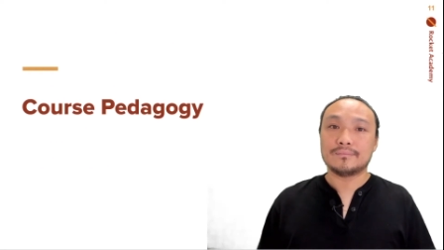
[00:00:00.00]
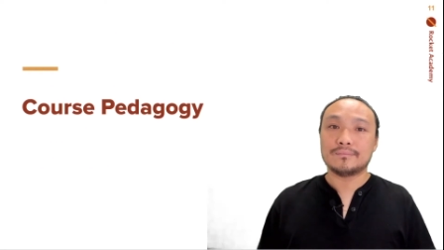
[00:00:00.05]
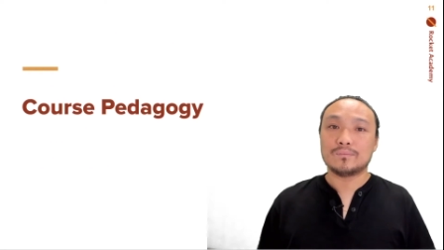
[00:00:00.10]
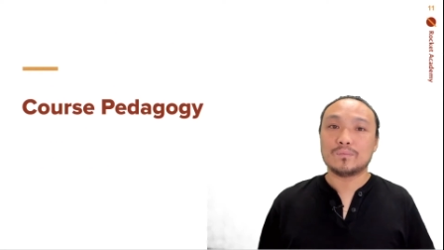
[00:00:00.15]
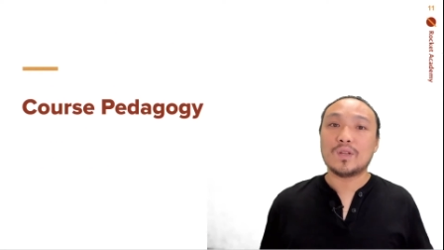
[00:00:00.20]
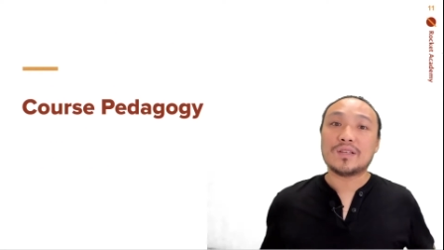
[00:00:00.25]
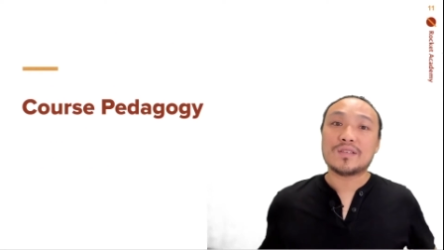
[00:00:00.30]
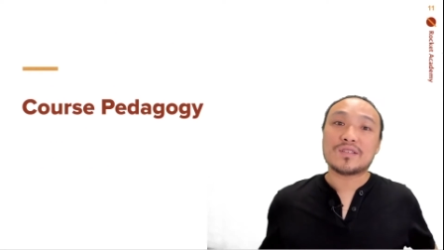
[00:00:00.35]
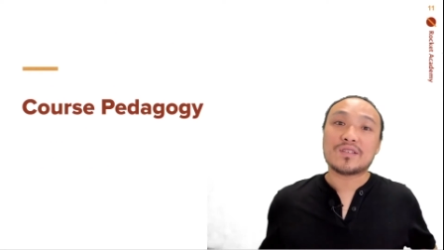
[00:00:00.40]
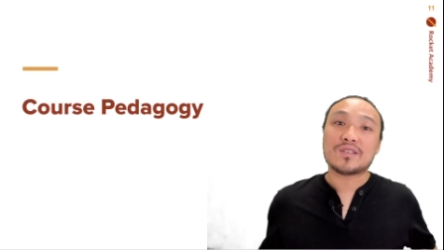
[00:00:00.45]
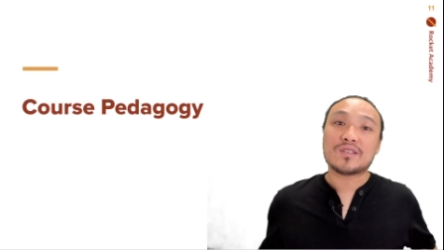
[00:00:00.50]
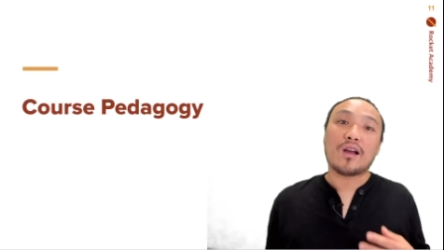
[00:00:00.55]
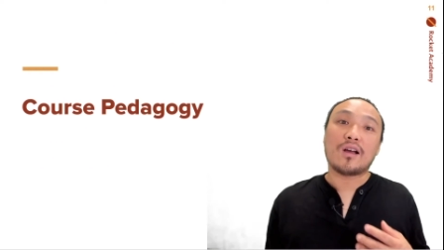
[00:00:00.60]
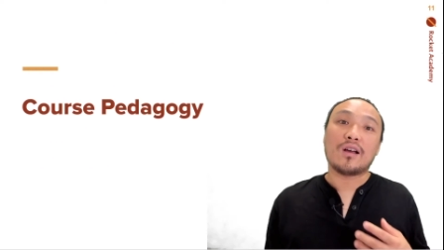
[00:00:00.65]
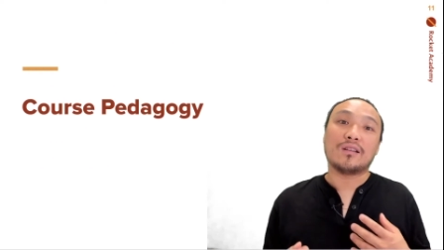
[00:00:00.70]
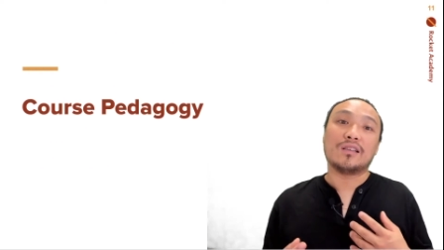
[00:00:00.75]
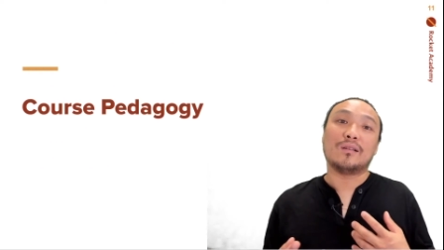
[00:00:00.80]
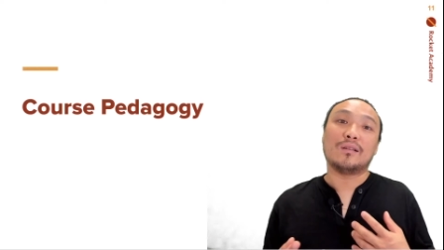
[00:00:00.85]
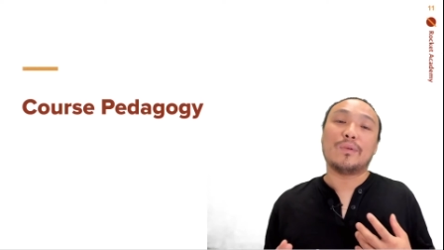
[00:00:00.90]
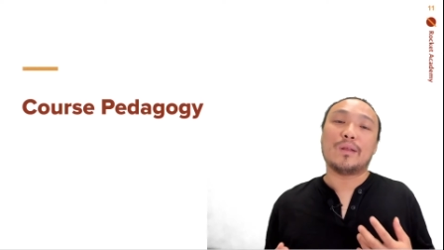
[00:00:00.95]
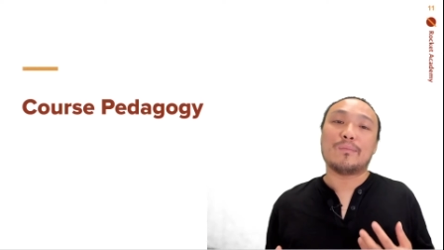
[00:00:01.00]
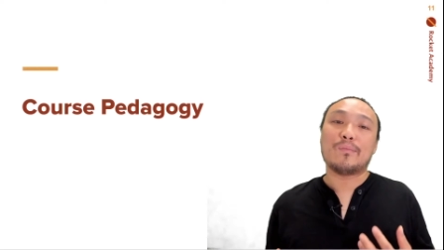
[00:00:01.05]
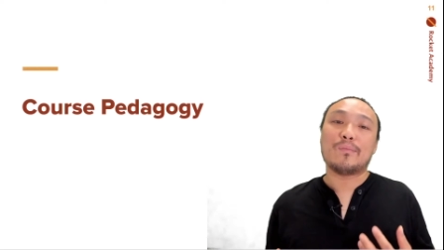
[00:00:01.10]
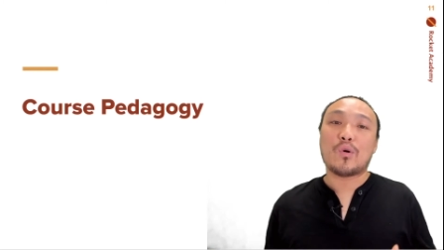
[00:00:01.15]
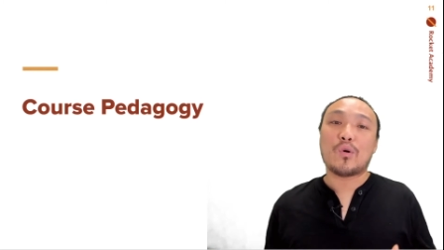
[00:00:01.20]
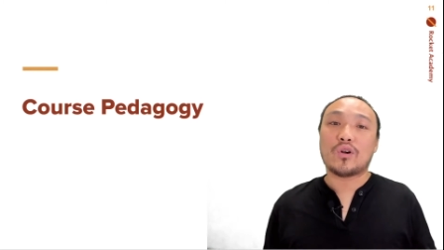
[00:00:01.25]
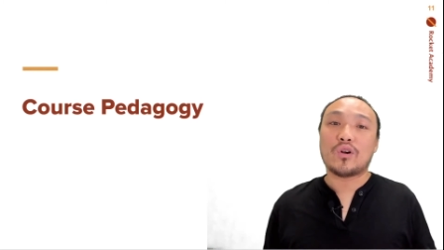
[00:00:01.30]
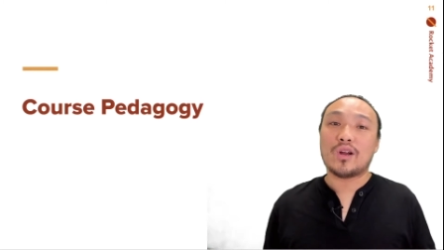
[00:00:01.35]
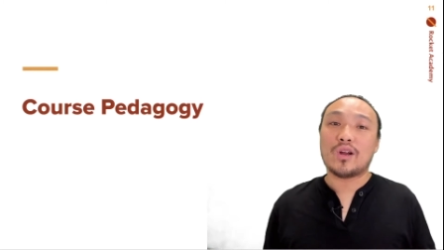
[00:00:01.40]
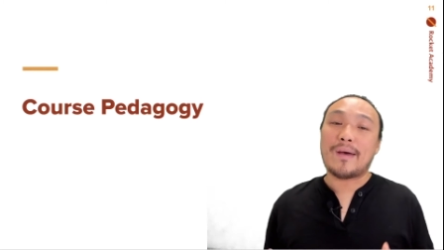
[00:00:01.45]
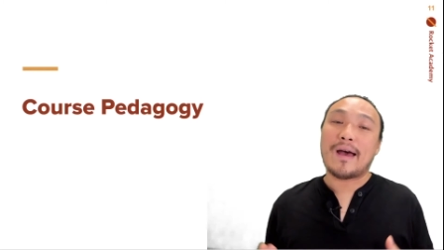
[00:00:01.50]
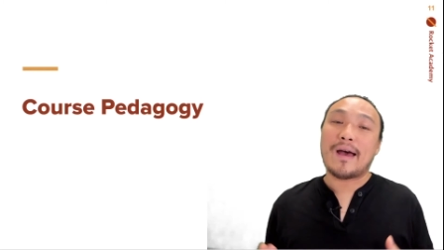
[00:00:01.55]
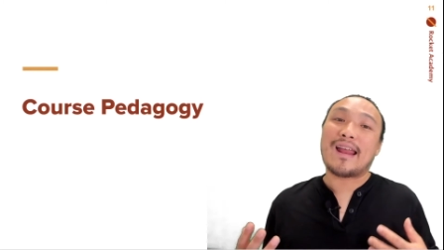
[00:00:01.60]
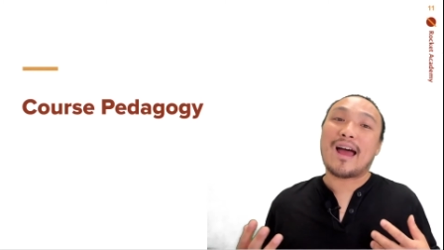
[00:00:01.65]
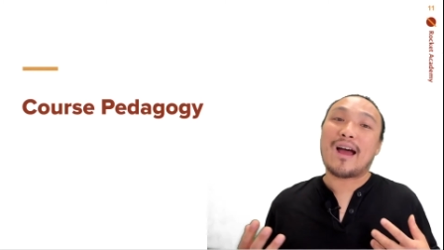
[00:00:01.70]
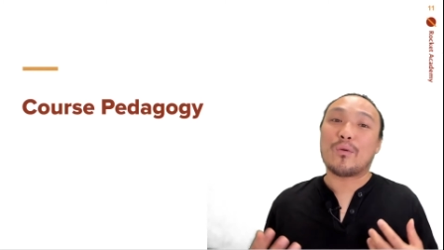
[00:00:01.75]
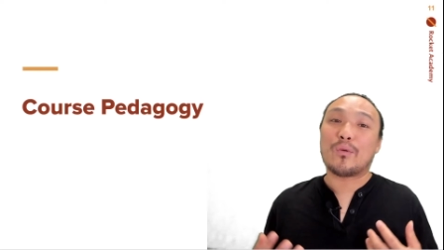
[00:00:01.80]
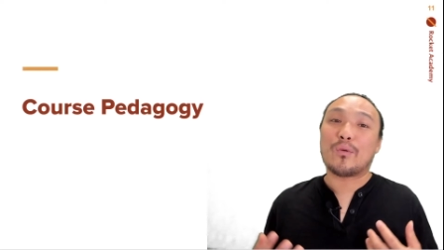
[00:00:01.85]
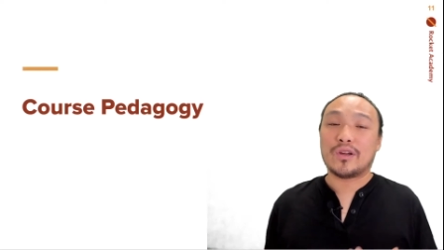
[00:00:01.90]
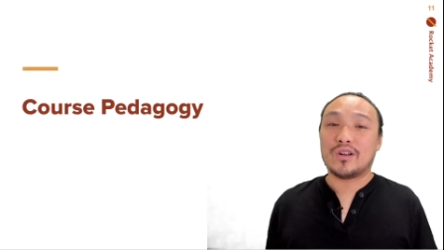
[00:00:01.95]
Let's talk a little bit more about
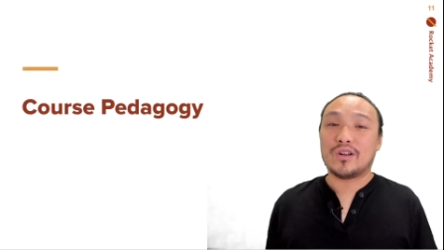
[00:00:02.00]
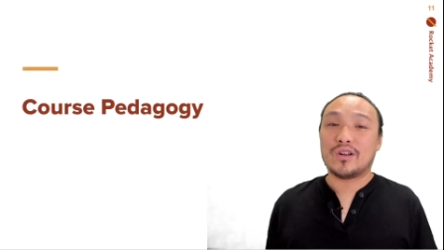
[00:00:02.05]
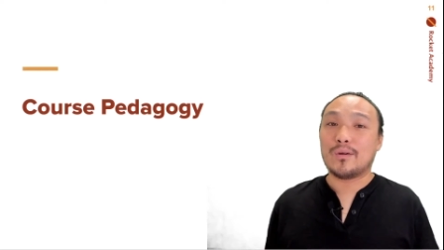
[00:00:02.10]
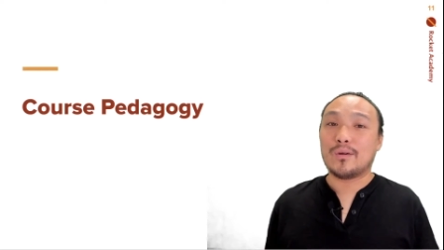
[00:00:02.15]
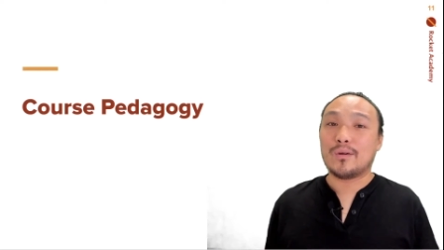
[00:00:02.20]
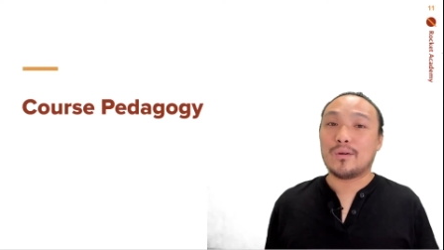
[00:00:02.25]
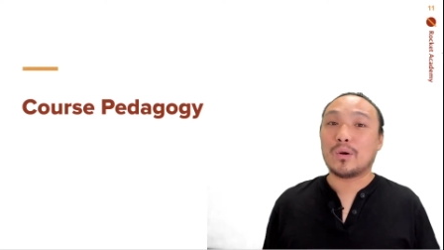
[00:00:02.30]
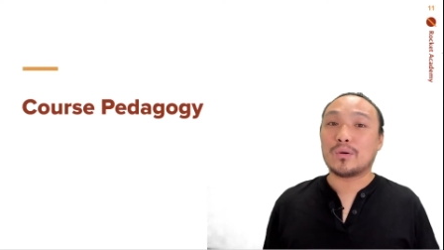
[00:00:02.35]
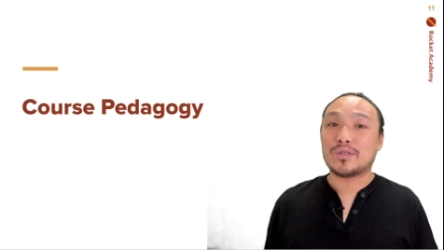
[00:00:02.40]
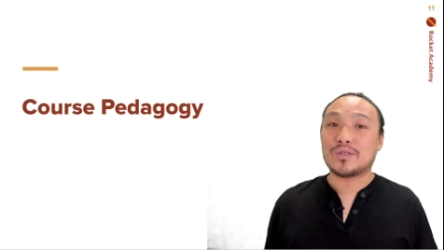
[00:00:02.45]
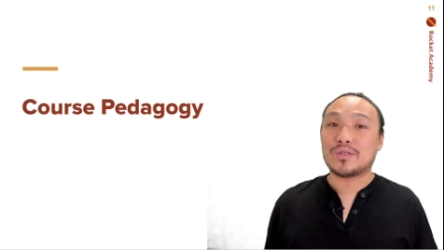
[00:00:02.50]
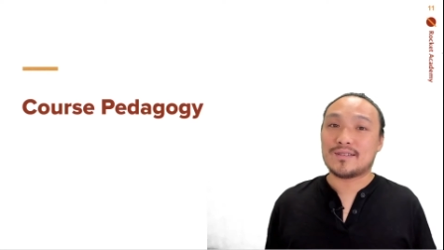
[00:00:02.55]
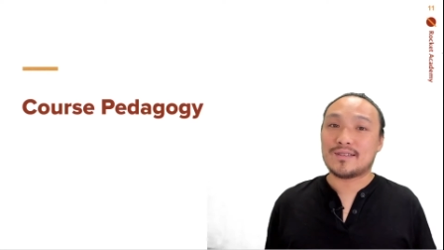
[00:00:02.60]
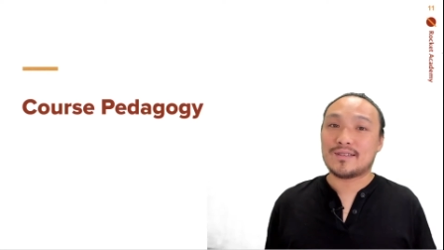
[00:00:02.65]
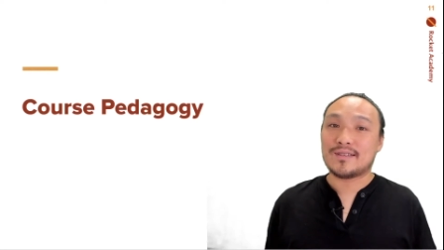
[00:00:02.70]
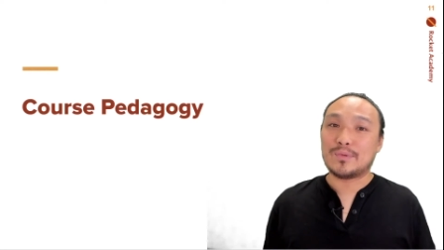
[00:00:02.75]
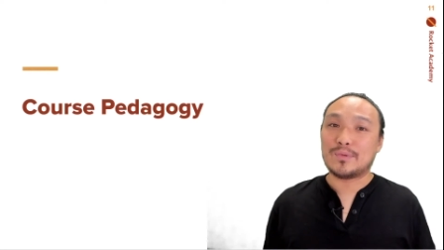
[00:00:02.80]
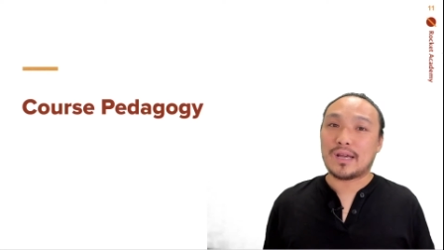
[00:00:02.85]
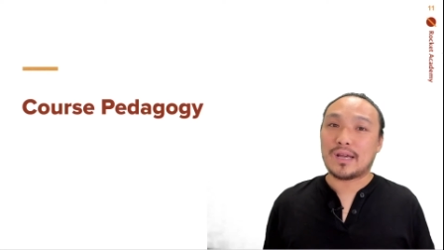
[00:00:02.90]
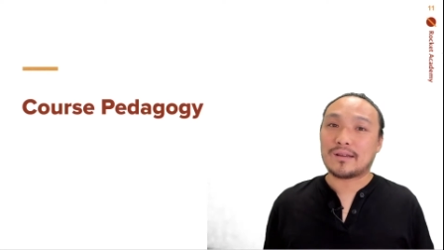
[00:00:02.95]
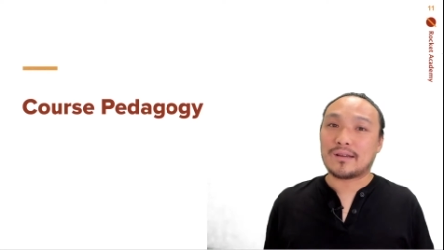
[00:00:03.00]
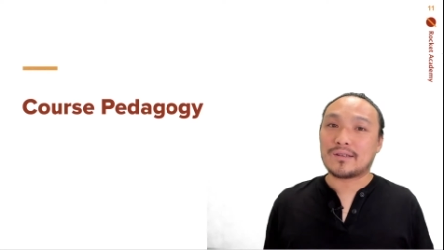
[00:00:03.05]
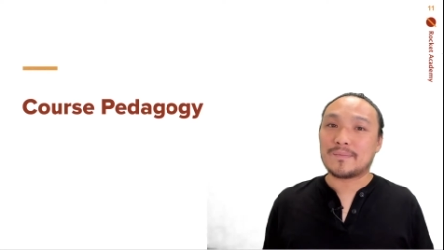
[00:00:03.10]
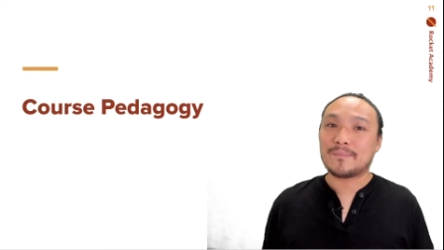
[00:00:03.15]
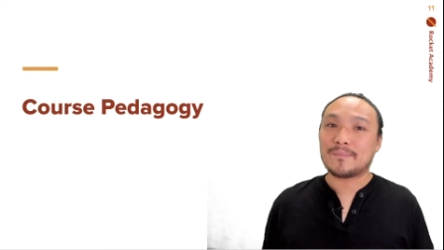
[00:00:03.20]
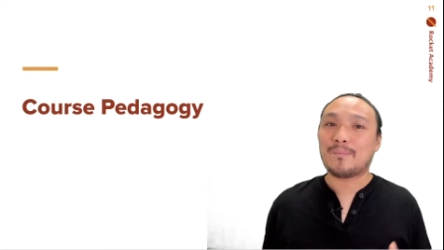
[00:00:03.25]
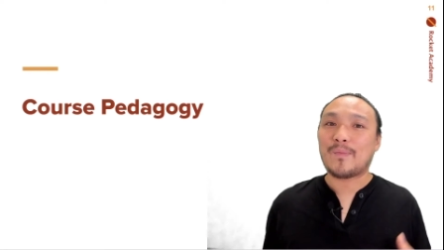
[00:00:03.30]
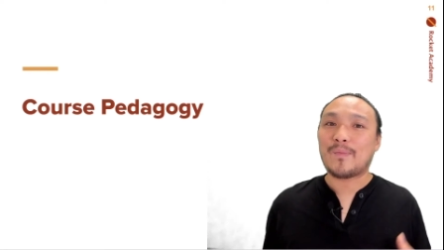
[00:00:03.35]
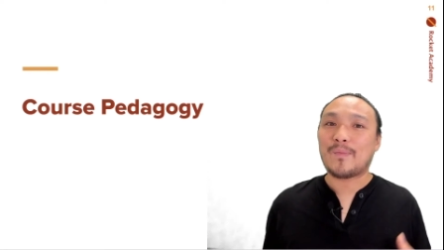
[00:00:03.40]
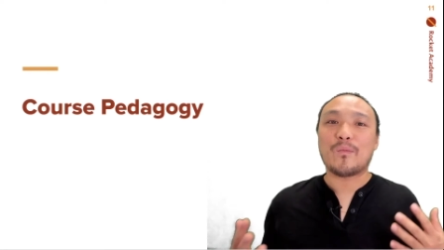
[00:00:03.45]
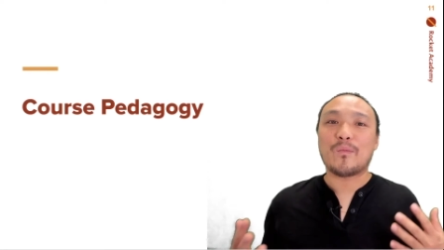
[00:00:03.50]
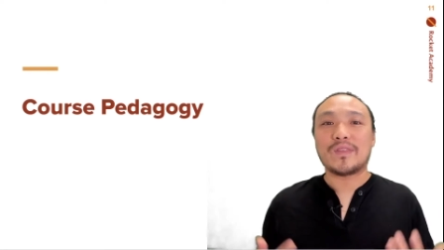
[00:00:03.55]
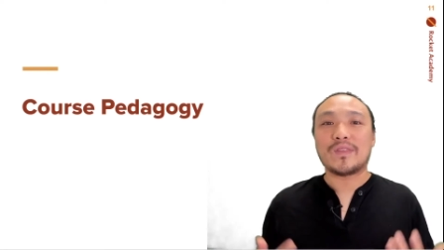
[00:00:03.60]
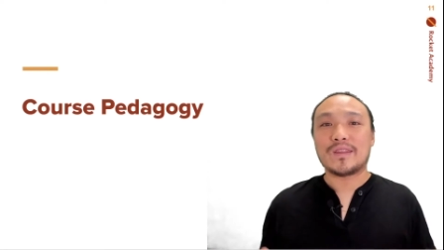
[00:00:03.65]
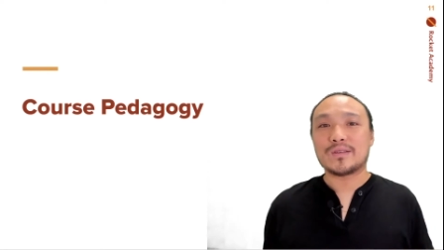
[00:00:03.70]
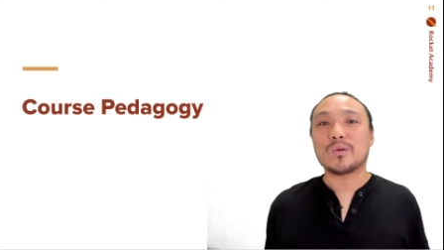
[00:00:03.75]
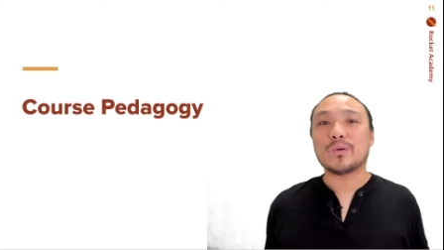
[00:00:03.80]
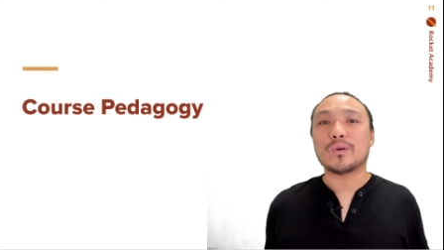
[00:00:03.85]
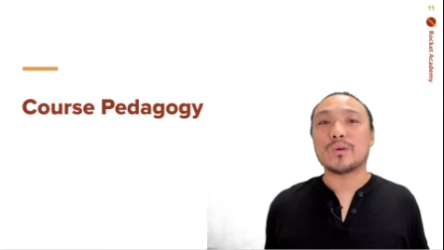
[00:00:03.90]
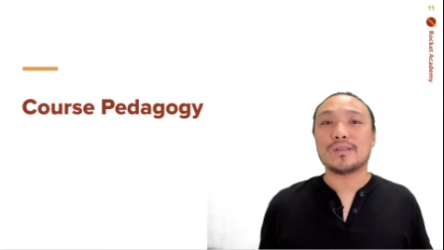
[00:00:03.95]
how we're going to approach the subject and what
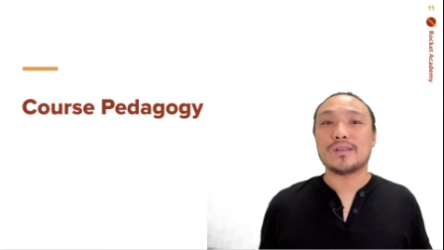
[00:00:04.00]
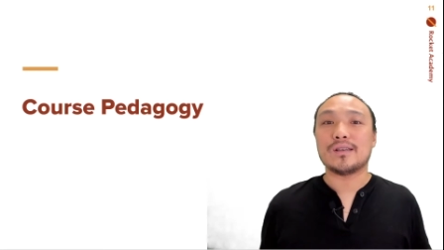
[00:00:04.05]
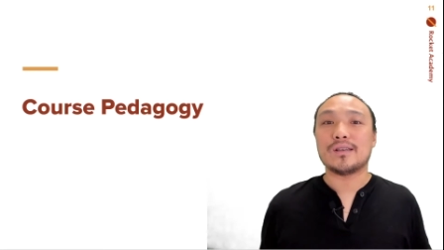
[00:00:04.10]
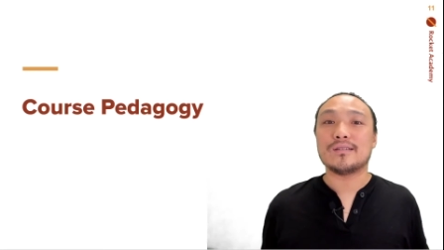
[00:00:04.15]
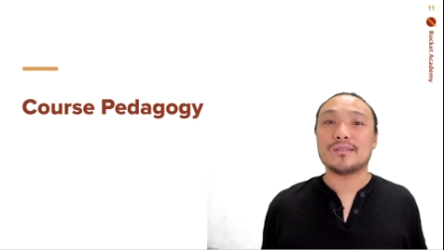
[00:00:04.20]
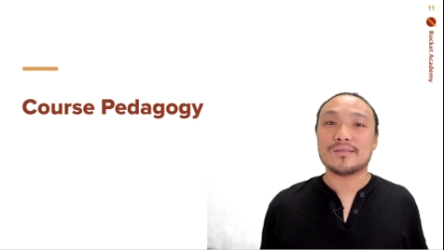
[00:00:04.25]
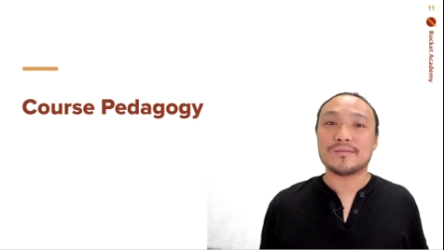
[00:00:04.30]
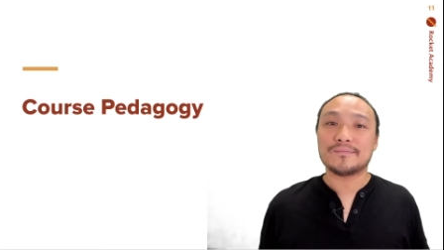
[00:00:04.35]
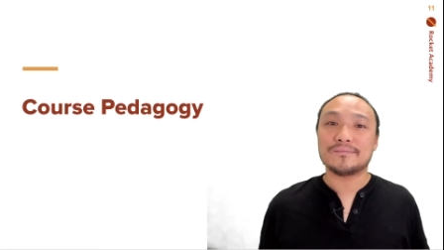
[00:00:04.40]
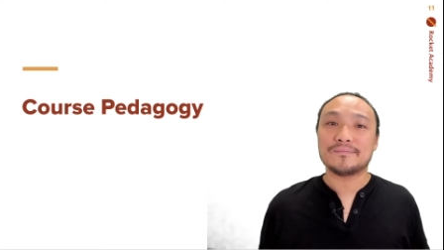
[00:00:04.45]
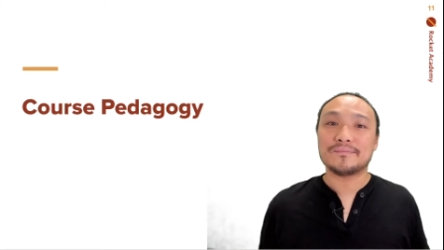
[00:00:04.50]
this course is.